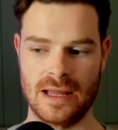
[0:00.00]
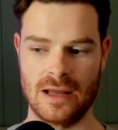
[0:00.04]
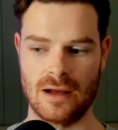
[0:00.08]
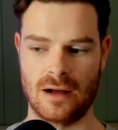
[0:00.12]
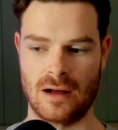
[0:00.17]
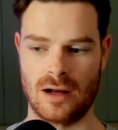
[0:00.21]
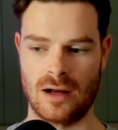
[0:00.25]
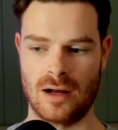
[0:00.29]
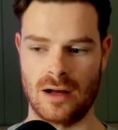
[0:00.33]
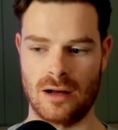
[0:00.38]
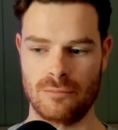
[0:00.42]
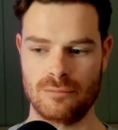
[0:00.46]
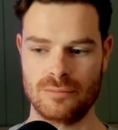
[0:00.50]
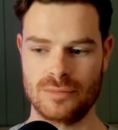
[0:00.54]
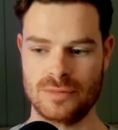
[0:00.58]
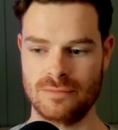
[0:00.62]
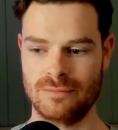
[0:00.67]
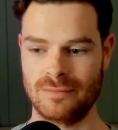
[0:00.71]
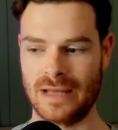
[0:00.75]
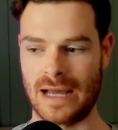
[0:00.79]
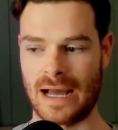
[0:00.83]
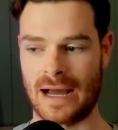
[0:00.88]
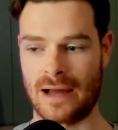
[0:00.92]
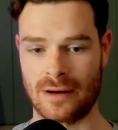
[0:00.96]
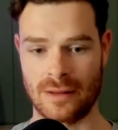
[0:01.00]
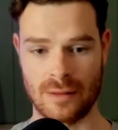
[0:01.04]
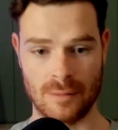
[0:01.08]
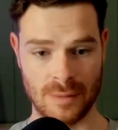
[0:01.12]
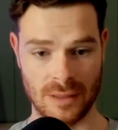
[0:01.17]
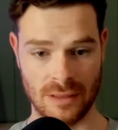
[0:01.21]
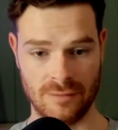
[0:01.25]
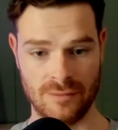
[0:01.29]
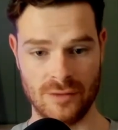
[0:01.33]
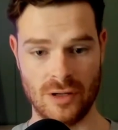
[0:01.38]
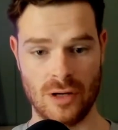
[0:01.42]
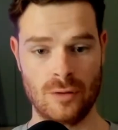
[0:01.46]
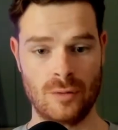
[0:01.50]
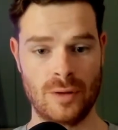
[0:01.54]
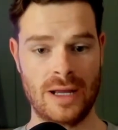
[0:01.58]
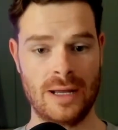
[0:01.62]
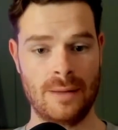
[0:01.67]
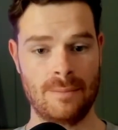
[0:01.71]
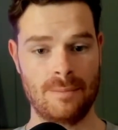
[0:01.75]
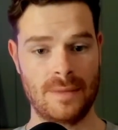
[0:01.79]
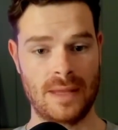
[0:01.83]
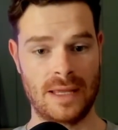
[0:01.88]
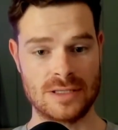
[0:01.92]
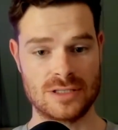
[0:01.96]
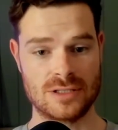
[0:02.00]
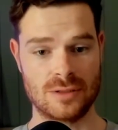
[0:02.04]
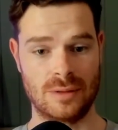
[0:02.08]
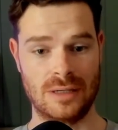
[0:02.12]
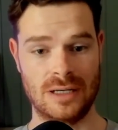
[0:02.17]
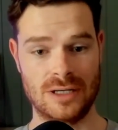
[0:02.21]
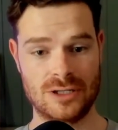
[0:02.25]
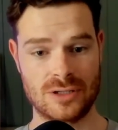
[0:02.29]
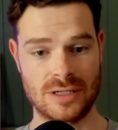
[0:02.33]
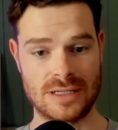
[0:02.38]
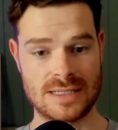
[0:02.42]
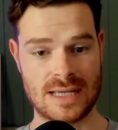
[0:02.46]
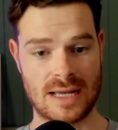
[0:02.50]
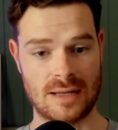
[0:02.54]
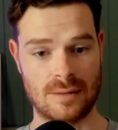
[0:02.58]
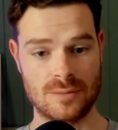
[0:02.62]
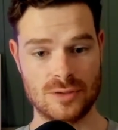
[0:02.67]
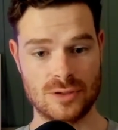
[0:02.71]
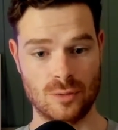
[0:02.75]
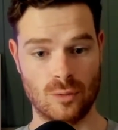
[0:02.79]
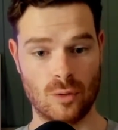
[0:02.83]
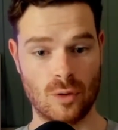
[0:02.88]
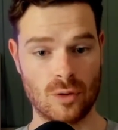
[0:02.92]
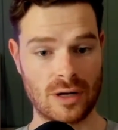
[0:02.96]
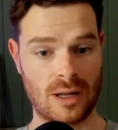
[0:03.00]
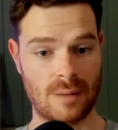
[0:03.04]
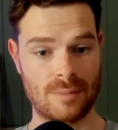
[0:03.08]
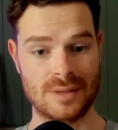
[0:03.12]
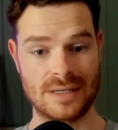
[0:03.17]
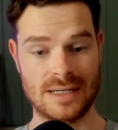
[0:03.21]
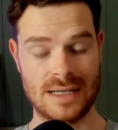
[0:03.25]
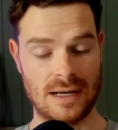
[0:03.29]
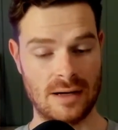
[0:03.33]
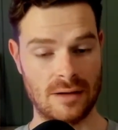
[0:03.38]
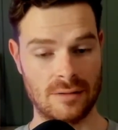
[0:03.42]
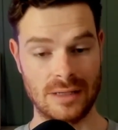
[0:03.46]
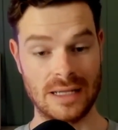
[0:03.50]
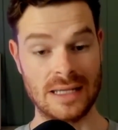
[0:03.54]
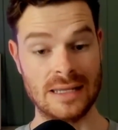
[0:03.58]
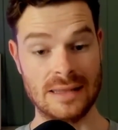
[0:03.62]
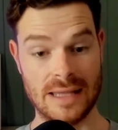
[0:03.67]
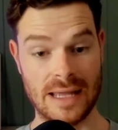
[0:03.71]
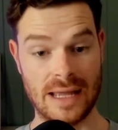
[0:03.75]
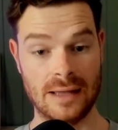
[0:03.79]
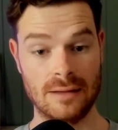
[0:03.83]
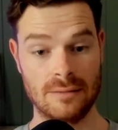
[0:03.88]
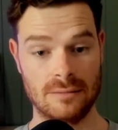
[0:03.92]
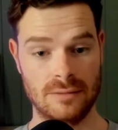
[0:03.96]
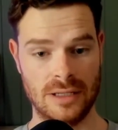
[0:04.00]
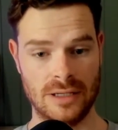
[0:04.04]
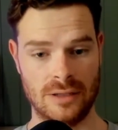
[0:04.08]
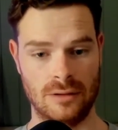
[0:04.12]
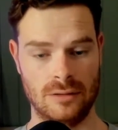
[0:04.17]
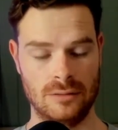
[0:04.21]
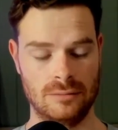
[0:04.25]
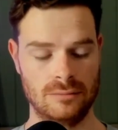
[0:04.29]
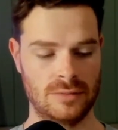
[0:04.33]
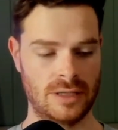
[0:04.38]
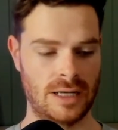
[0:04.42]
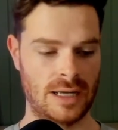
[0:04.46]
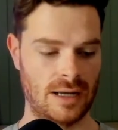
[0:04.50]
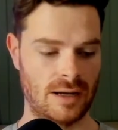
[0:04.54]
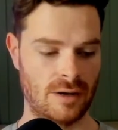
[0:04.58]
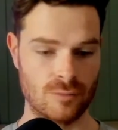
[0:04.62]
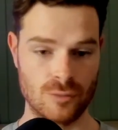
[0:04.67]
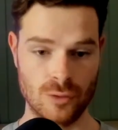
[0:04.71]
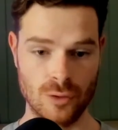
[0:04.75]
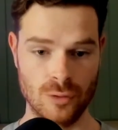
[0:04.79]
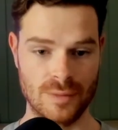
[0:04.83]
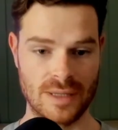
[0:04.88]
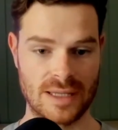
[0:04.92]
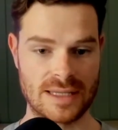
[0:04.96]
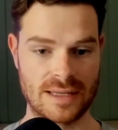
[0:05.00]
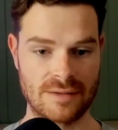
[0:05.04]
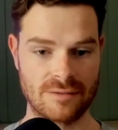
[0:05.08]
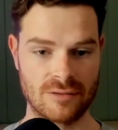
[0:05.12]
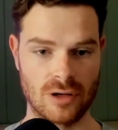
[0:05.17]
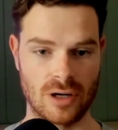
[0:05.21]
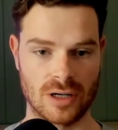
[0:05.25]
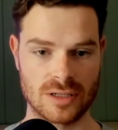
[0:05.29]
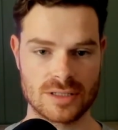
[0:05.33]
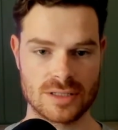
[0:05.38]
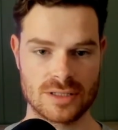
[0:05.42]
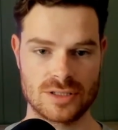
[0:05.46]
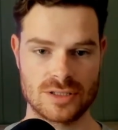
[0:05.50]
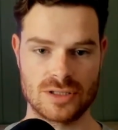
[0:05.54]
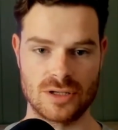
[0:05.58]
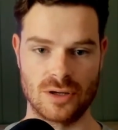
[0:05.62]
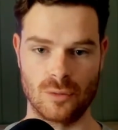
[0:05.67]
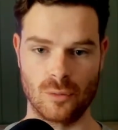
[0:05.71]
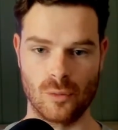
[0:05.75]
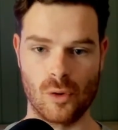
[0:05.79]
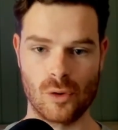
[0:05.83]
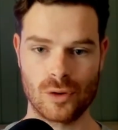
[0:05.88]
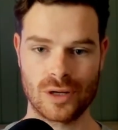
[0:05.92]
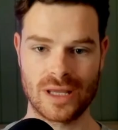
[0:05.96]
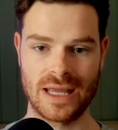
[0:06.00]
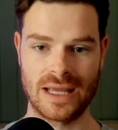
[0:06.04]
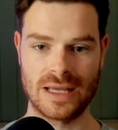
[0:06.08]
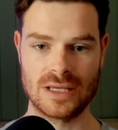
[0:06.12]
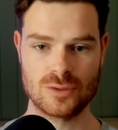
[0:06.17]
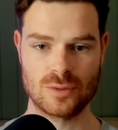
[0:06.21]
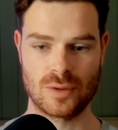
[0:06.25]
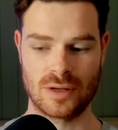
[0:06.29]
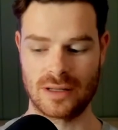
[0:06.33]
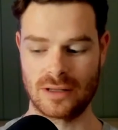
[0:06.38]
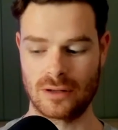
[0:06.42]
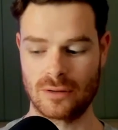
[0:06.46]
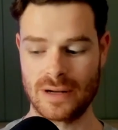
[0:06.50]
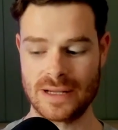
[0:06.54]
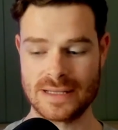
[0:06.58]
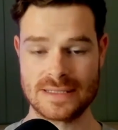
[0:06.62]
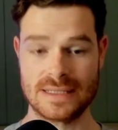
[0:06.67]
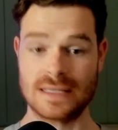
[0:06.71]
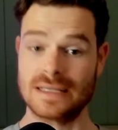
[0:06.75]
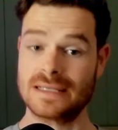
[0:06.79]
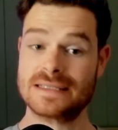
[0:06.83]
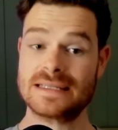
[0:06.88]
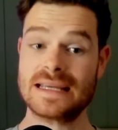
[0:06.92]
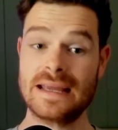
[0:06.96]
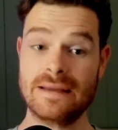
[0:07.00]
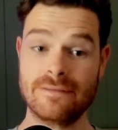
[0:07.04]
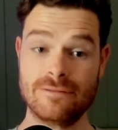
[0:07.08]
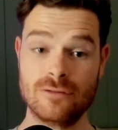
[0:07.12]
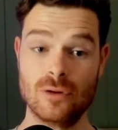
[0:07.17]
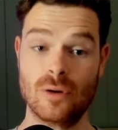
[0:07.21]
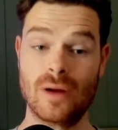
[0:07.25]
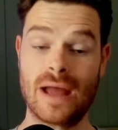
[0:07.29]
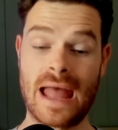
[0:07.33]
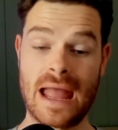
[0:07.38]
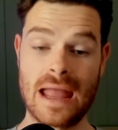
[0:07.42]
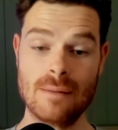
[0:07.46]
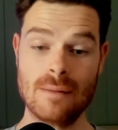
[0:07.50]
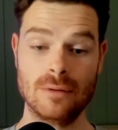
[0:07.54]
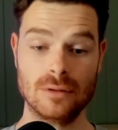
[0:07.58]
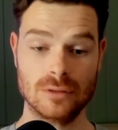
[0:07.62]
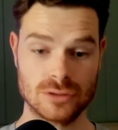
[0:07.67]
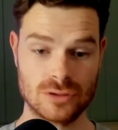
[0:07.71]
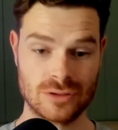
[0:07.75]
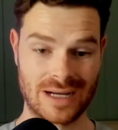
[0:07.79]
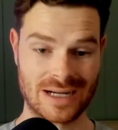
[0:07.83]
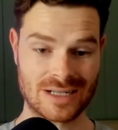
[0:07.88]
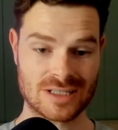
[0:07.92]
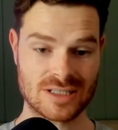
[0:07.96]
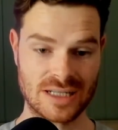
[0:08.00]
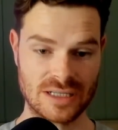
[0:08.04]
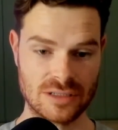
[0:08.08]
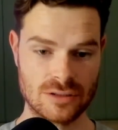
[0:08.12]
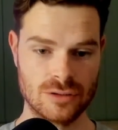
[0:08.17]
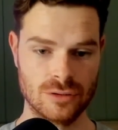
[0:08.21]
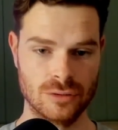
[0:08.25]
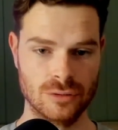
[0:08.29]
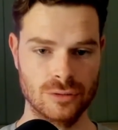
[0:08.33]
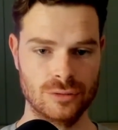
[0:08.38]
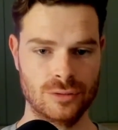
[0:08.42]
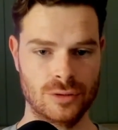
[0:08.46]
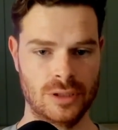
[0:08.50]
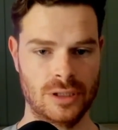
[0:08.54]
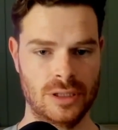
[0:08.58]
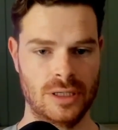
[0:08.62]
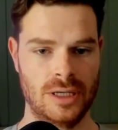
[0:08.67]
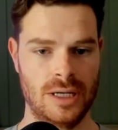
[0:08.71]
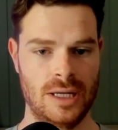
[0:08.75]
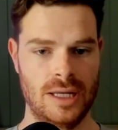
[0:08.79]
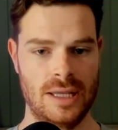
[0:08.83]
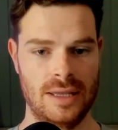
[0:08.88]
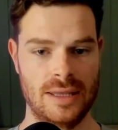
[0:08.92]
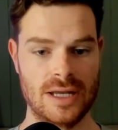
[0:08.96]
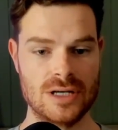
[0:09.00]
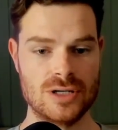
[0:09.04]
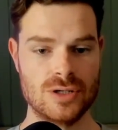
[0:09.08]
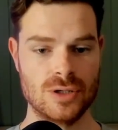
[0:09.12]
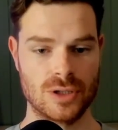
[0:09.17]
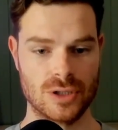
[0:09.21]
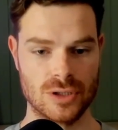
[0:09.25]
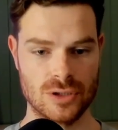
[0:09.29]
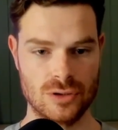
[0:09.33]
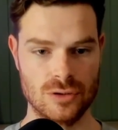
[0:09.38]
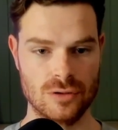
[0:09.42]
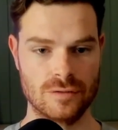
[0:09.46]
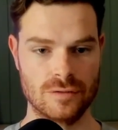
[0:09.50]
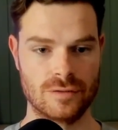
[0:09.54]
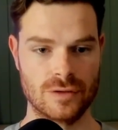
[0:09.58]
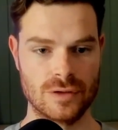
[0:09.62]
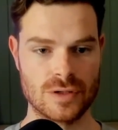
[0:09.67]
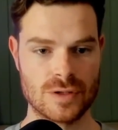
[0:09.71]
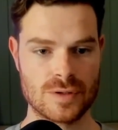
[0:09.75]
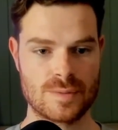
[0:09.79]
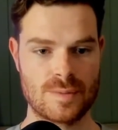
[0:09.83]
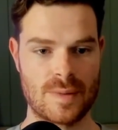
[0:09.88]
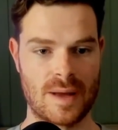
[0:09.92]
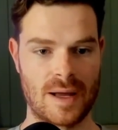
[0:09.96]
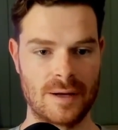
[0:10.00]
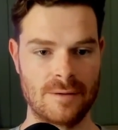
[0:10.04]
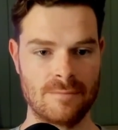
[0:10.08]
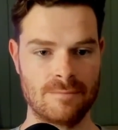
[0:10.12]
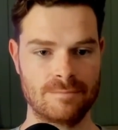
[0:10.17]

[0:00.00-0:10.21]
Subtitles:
are out in the middle of nowhere. And so we literally tell them to walk up and down in their little room that they've got. So walking is one of the greatest things, if you're able to actually do, that you can do for your spine.